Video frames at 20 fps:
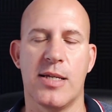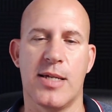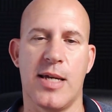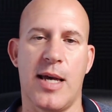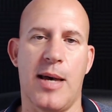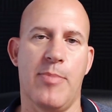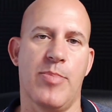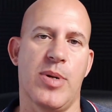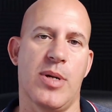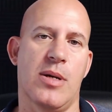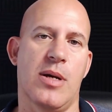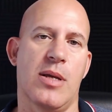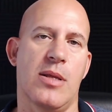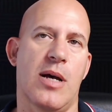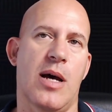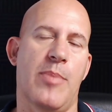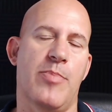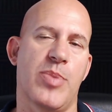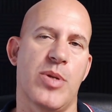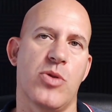
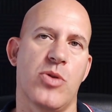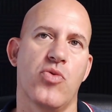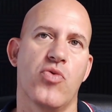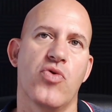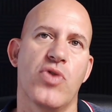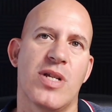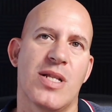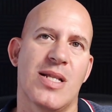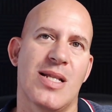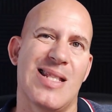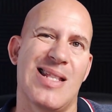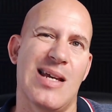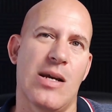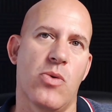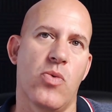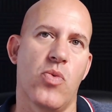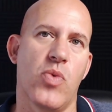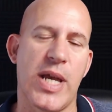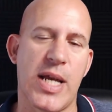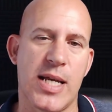happen during the
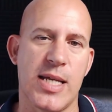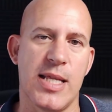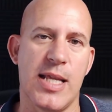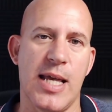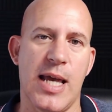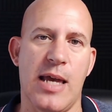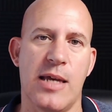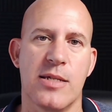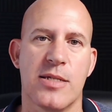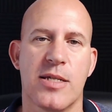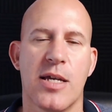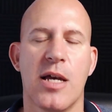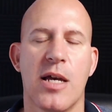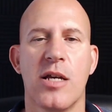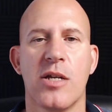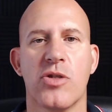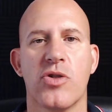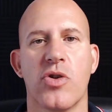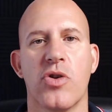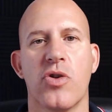weekdays.
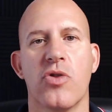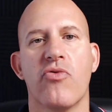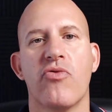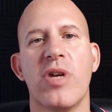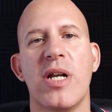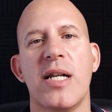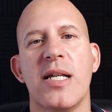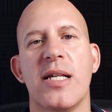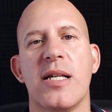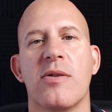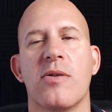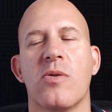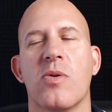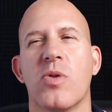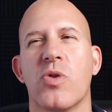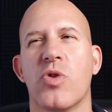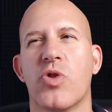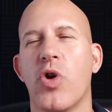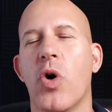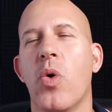So you really
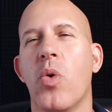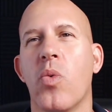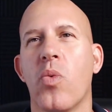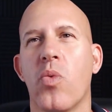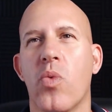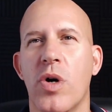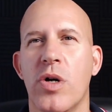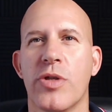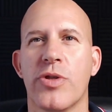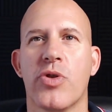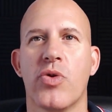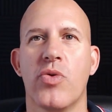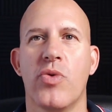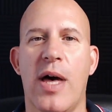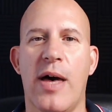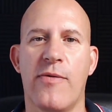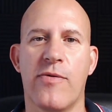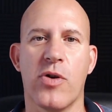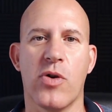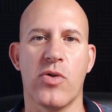don't want to
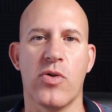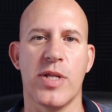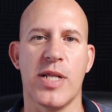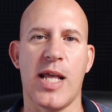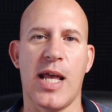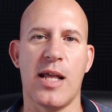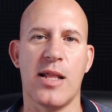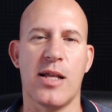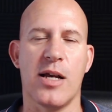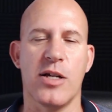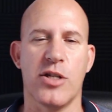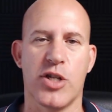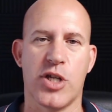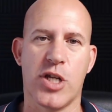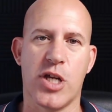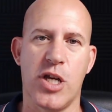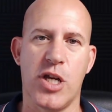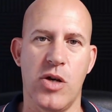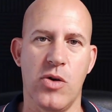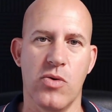have your data
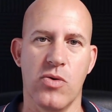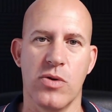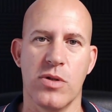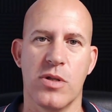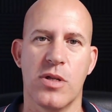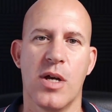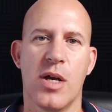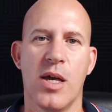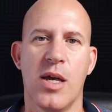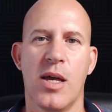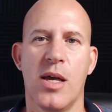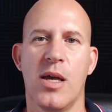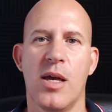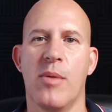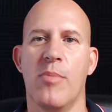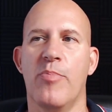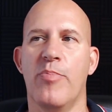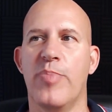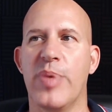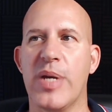skewed
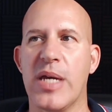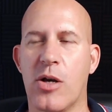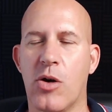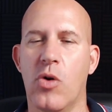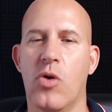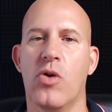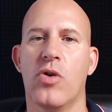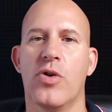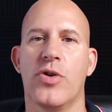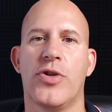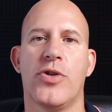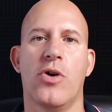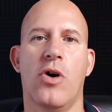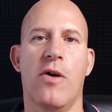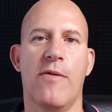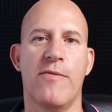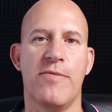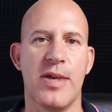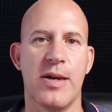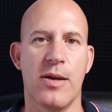because
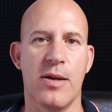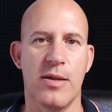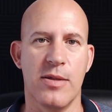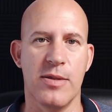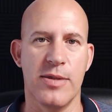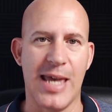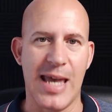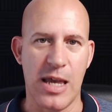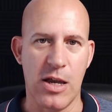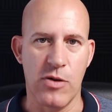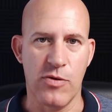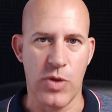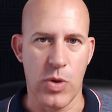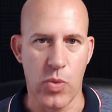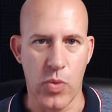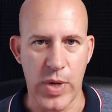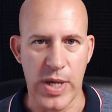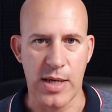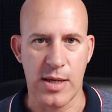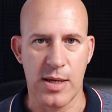of the day of the
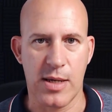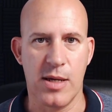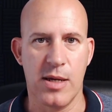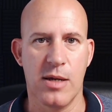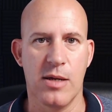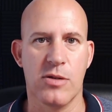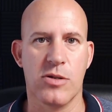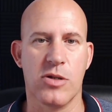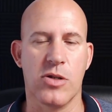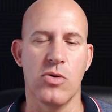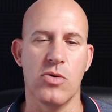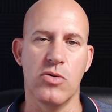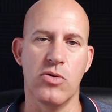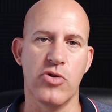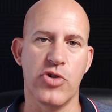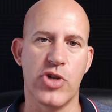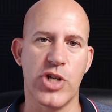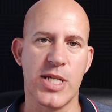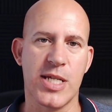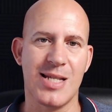week. So
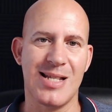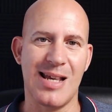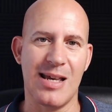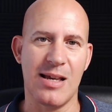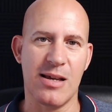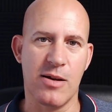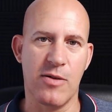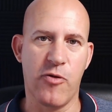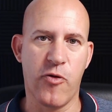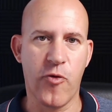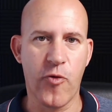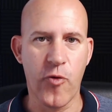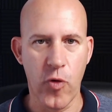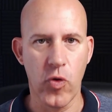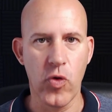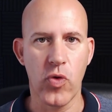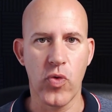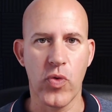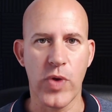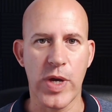just take
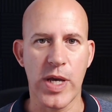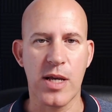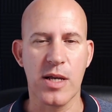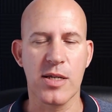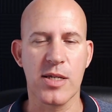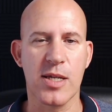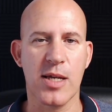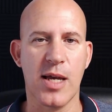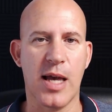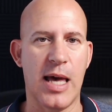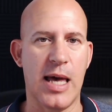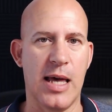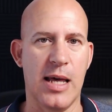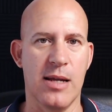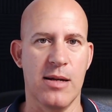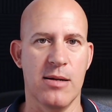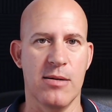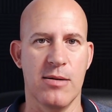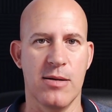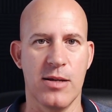full weeks
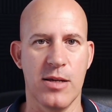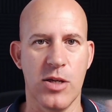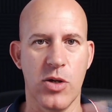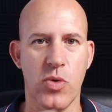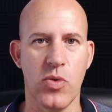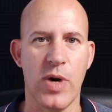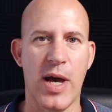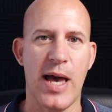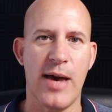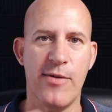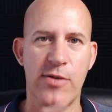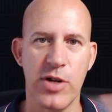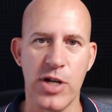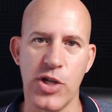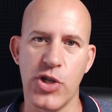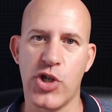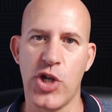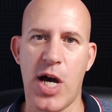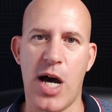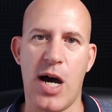and you
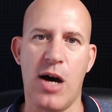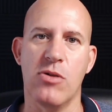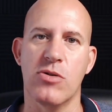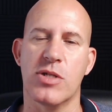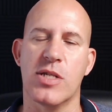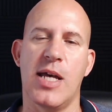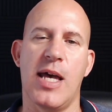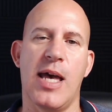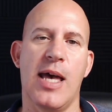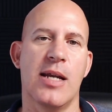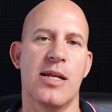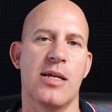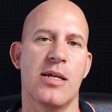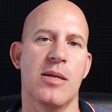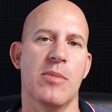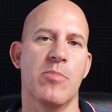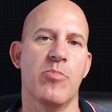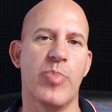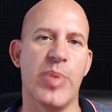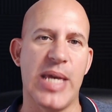average out
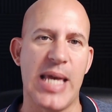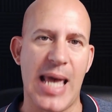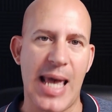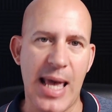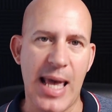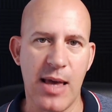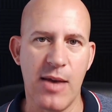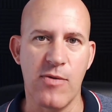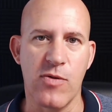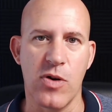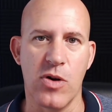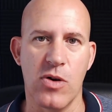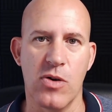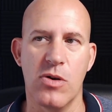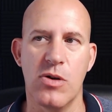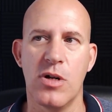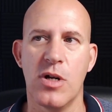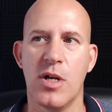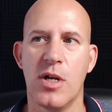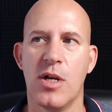any
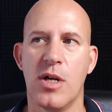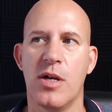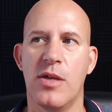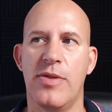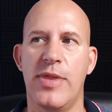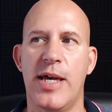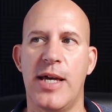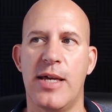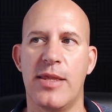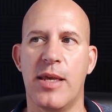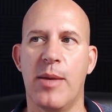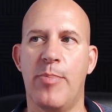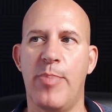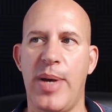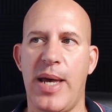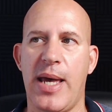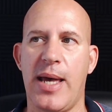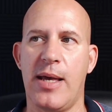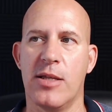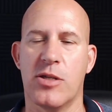behavior that
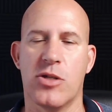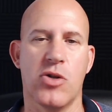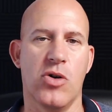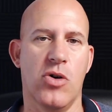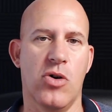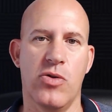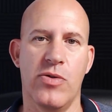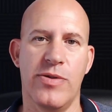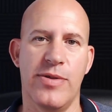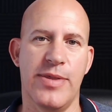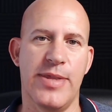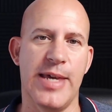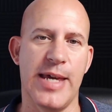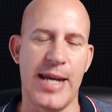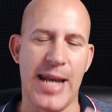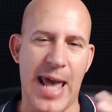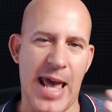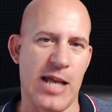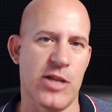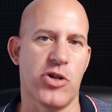depends on the
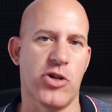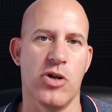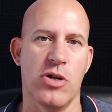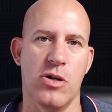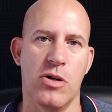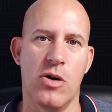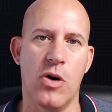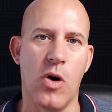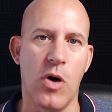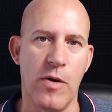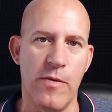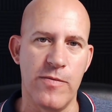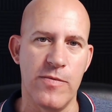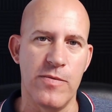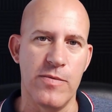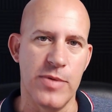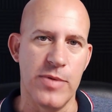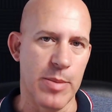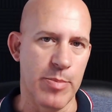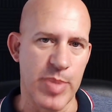nature of
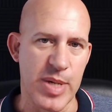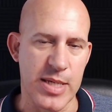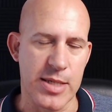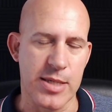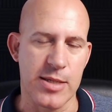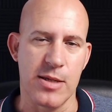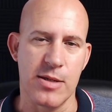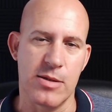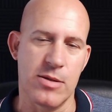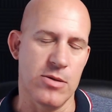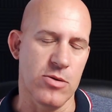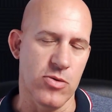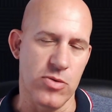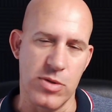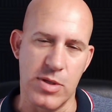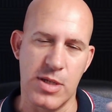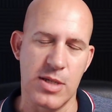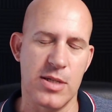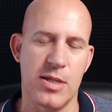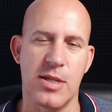the business. So
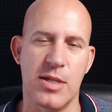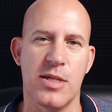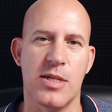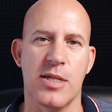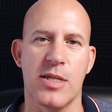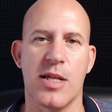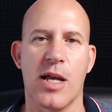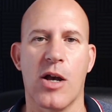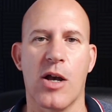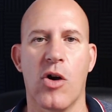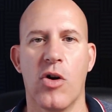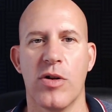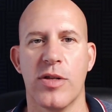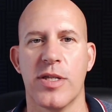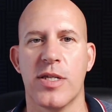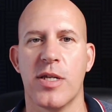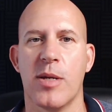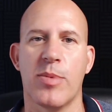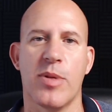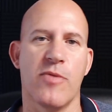this is the
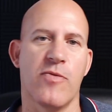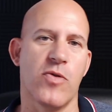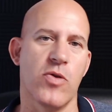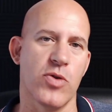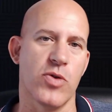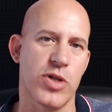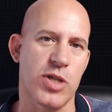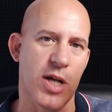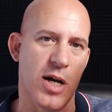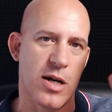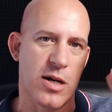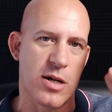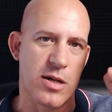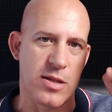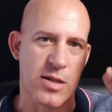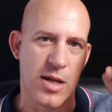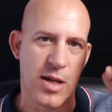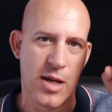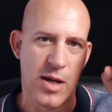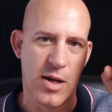concept. If you
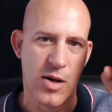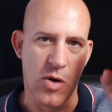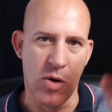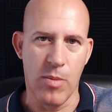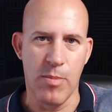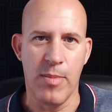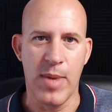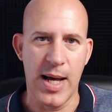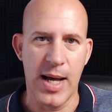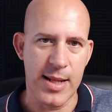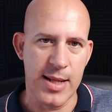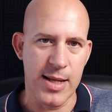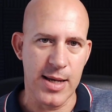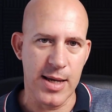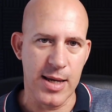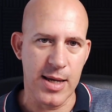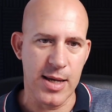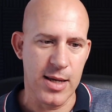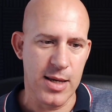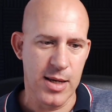start on
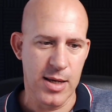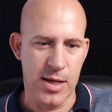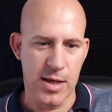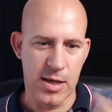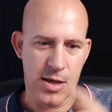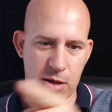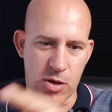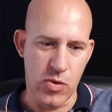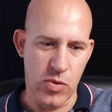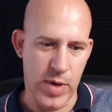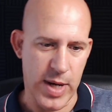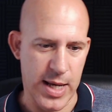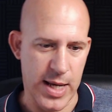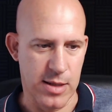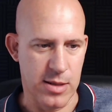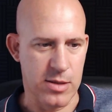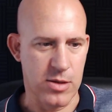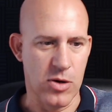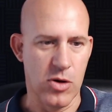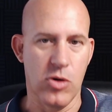Monday, you
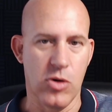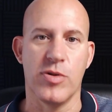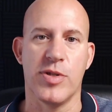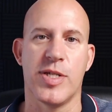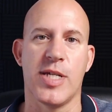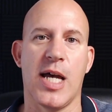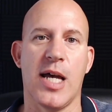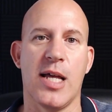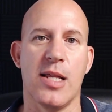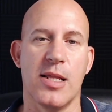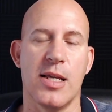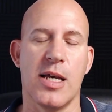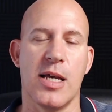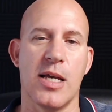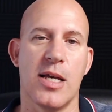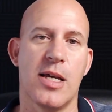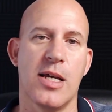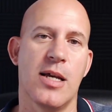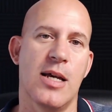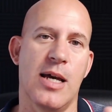end on Sunday.
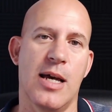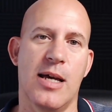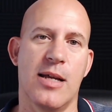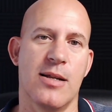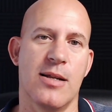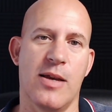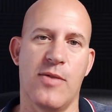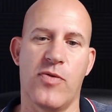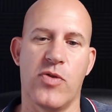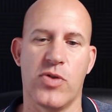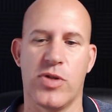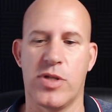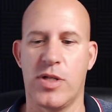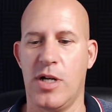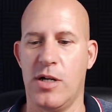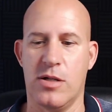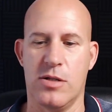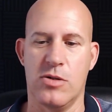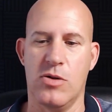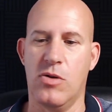And if you
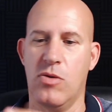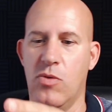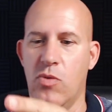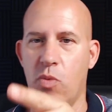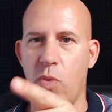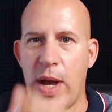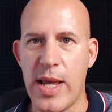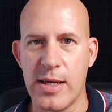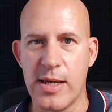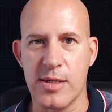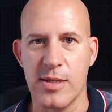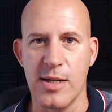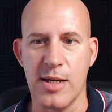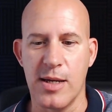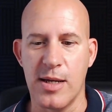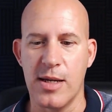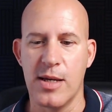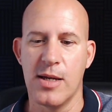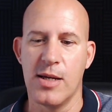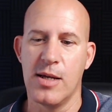start on
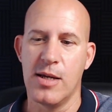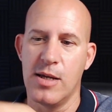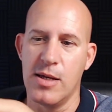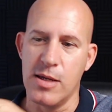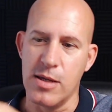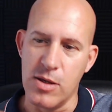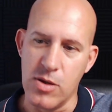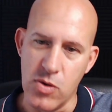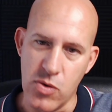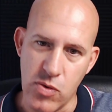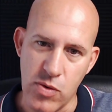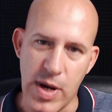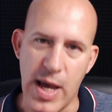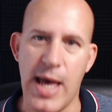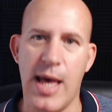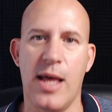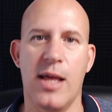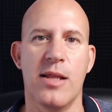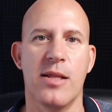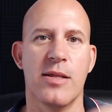Wednesday, you
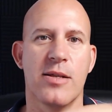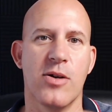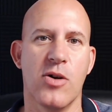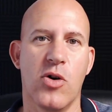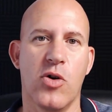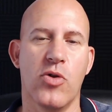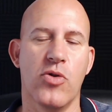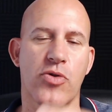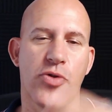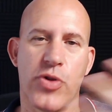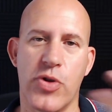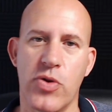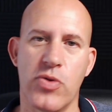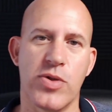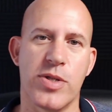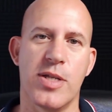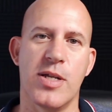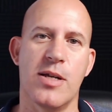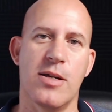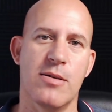end on
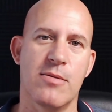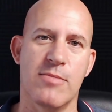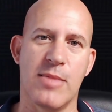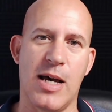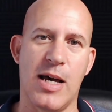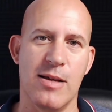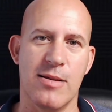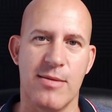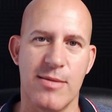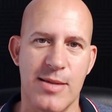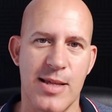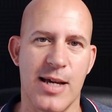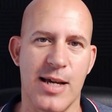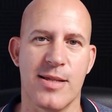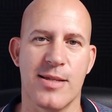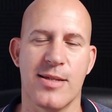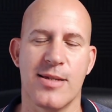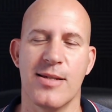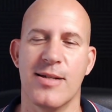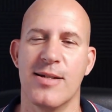Tuesday.
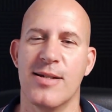That's